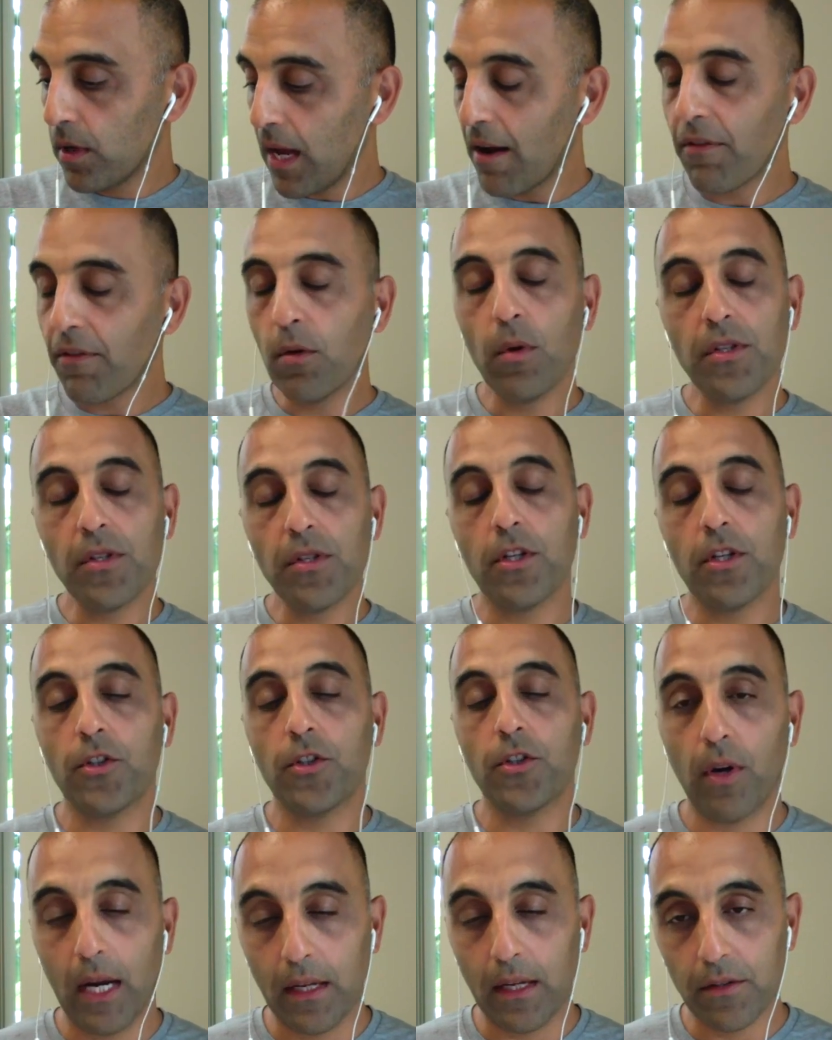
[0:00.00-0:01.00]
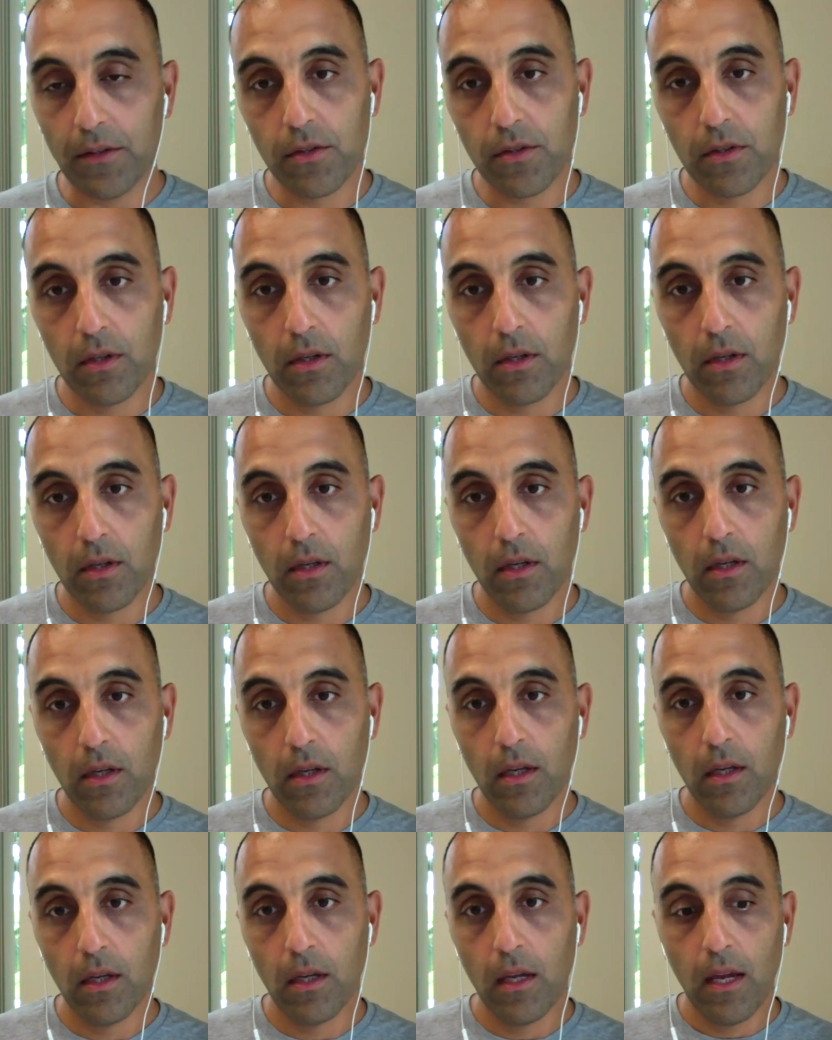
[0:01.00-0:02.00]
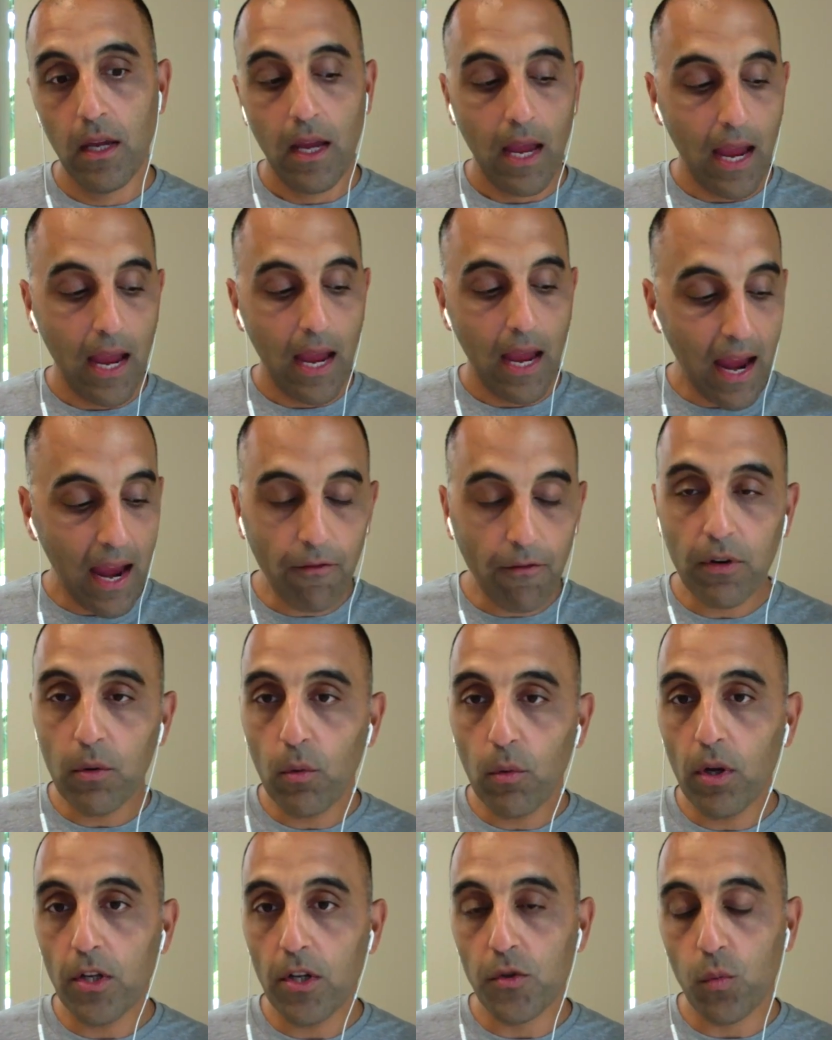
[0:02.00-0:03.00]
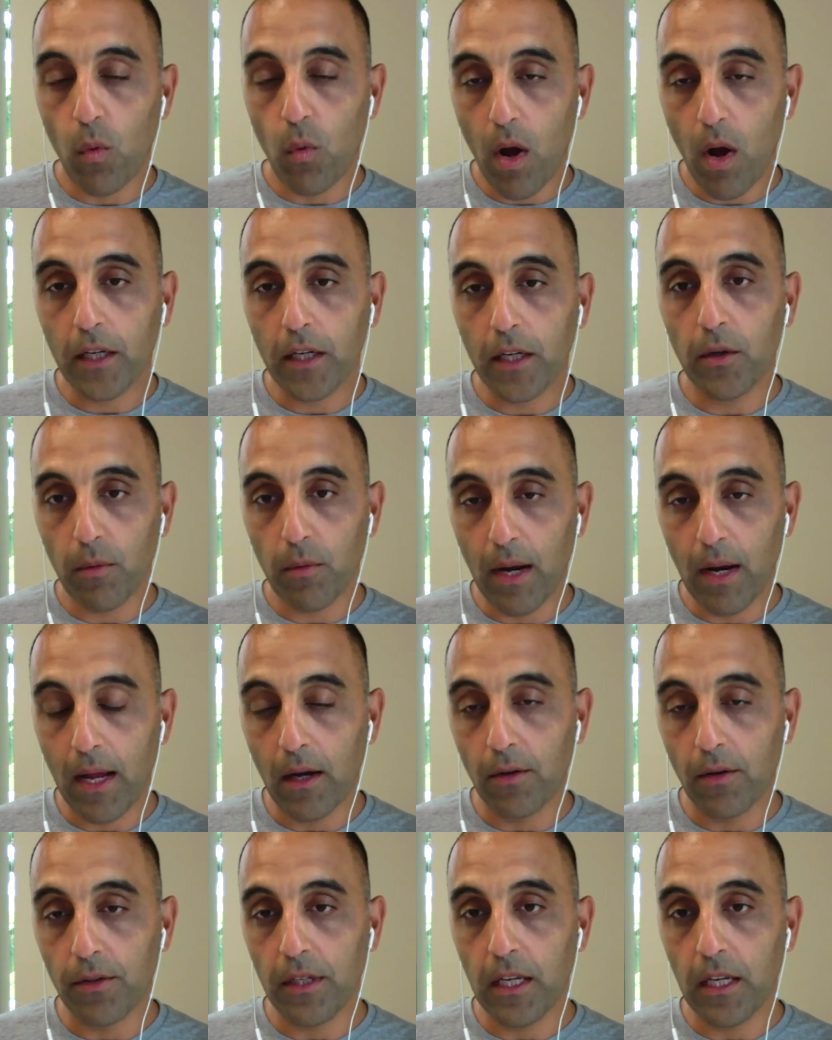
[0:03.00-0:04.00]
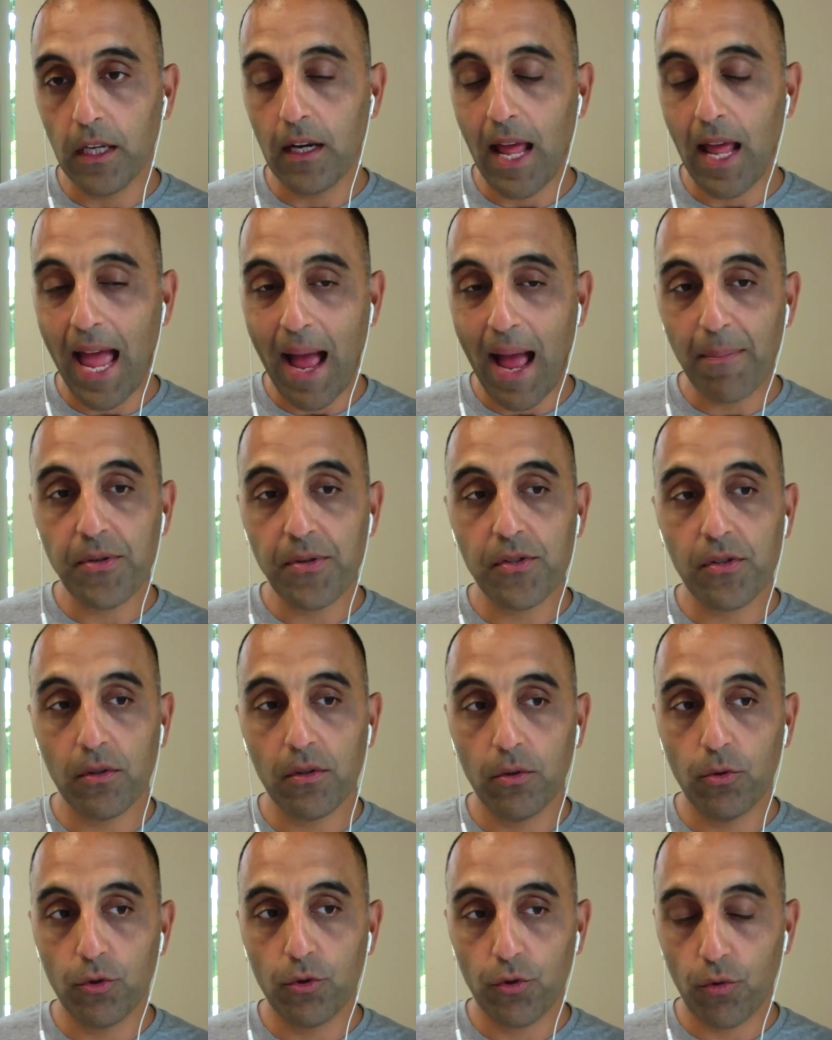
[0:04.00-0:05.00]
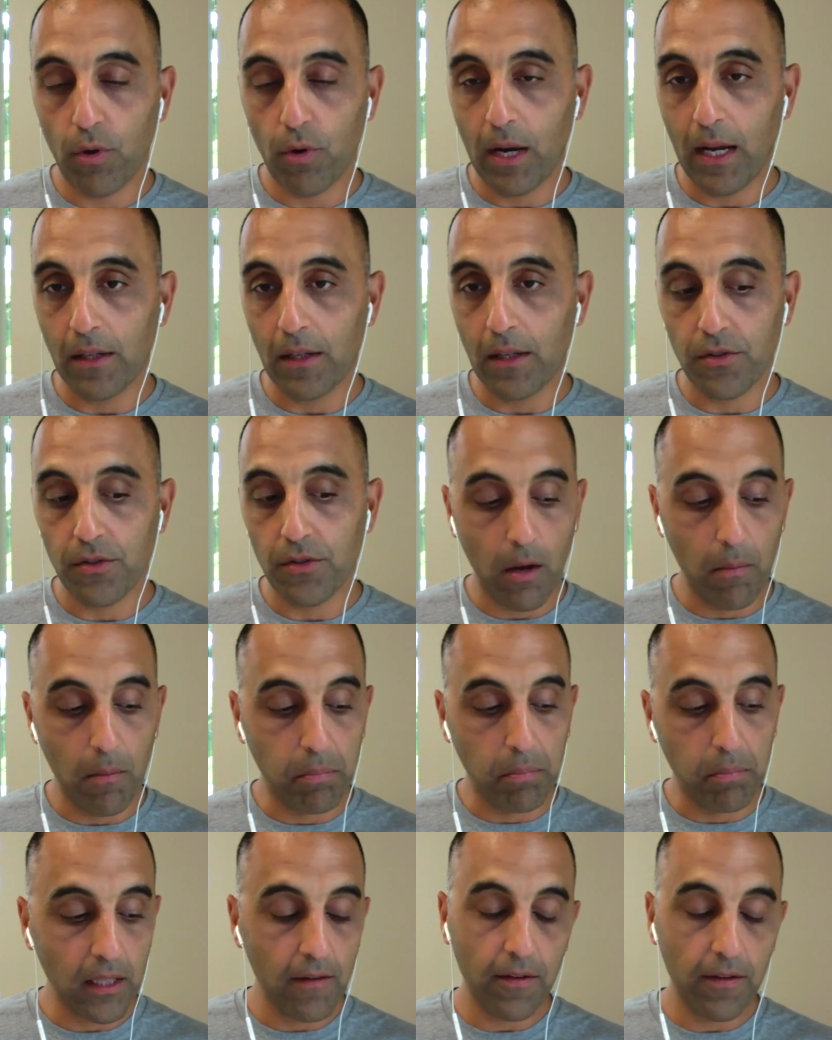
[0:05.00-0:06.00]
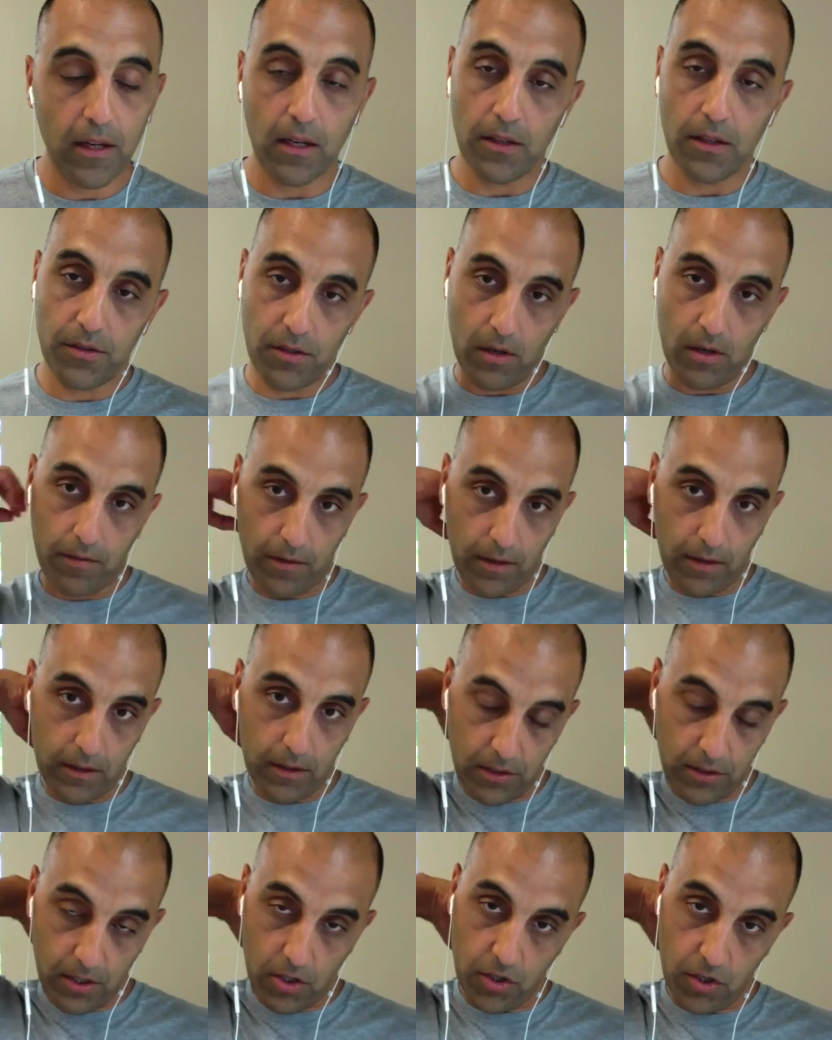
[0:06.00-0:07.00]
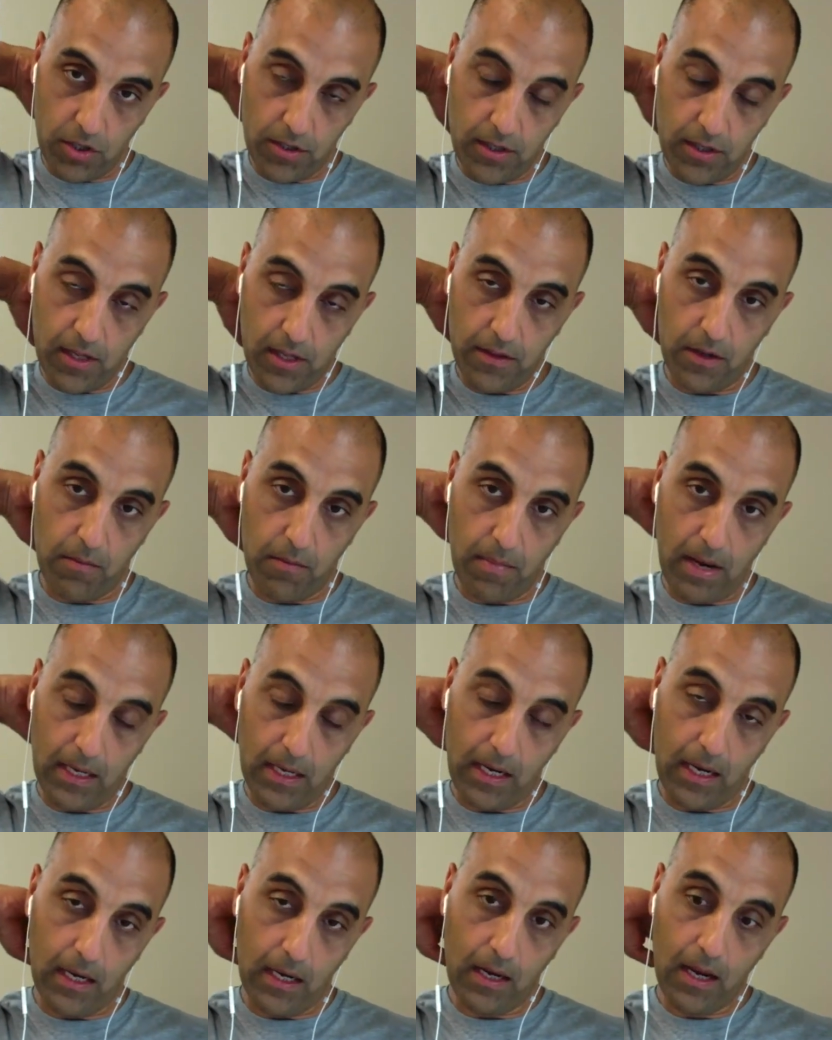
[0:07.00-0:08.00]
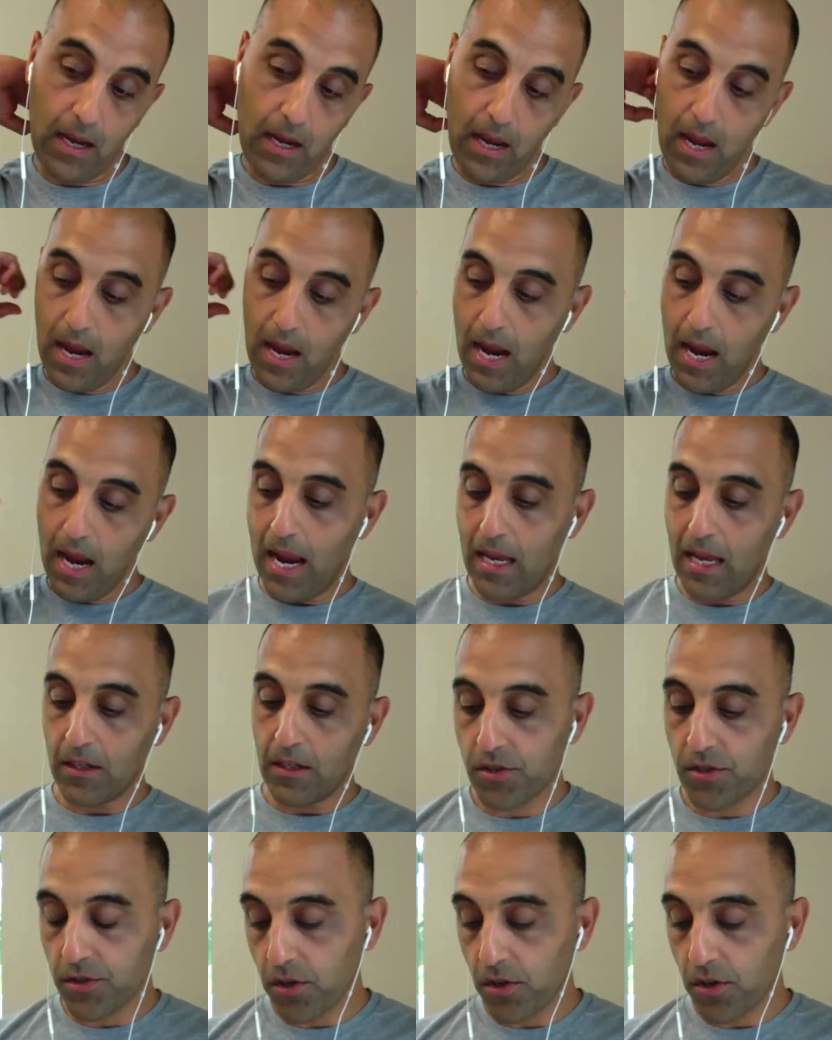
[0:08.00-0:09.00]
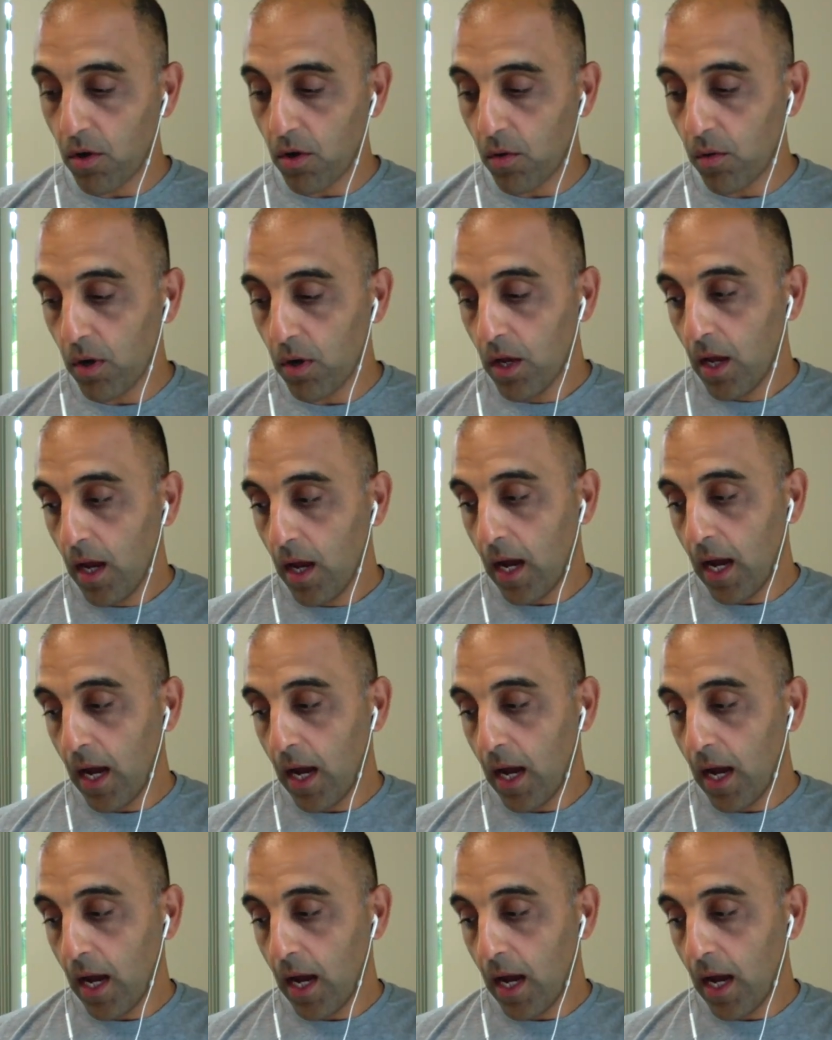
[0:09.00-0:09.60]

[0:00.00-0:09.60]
everyone's in a trance. Everyone is walking around in an absolute trance, oblivious of the decisions that they're making. And so